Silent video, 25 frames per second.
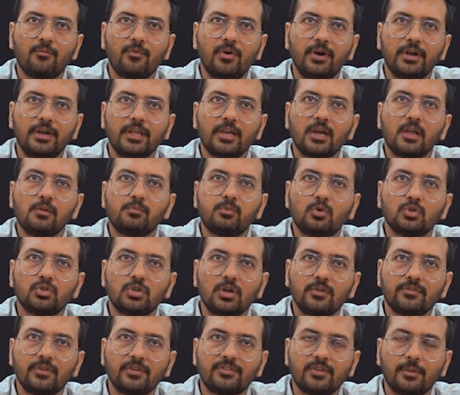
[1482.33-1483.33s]
vertical portion
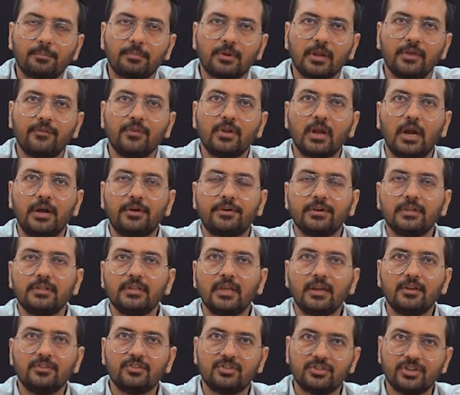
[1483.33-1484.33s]
of the subclavian artery,
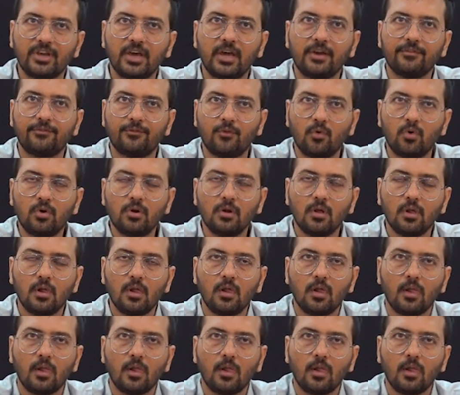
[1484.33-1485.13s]
then JR4.